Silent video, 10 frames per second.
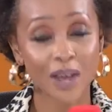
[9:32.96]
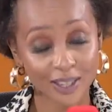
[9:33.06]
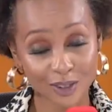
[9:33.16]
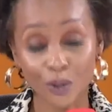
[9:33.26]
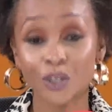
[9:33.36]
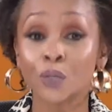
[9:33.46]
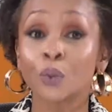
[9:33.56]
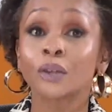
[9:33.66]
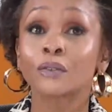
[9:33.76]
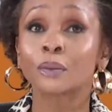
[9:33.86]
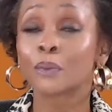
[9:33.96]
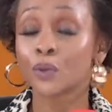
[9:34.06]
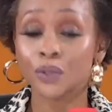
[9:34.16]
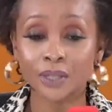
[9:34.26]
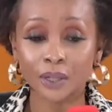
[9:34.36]
I know. She's one of the
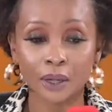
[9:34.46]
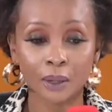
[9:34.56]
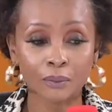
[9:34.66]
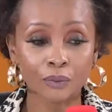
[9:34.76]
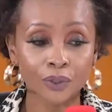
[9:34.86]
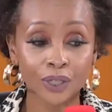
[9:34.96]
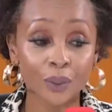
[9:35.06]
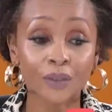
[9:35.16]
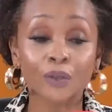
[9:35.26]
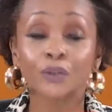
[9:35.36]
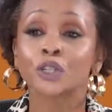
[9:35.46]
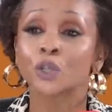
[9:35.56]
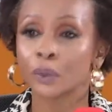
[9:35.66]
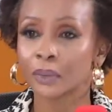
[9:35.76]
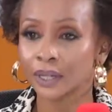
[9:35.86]
most, um, she's one of the
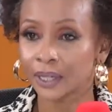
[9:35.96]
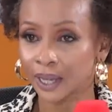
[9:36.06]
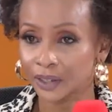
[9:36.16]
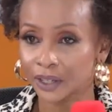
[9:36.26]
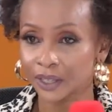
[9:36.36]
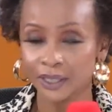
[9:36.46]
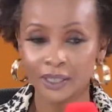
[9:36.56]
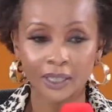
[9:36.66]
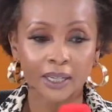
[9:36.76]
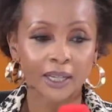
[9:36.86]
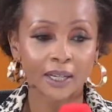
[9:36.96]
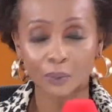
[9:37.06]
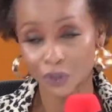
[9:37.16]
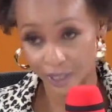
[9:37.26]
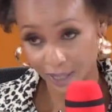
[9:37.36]
richest women in Kenya, um,
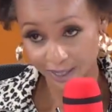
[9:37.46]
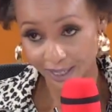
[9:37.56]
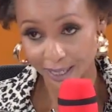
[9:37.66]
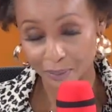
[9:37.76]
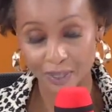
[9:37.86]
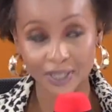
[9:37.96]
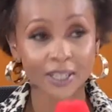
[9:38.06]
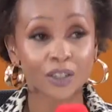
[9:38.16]
which is nothing like me.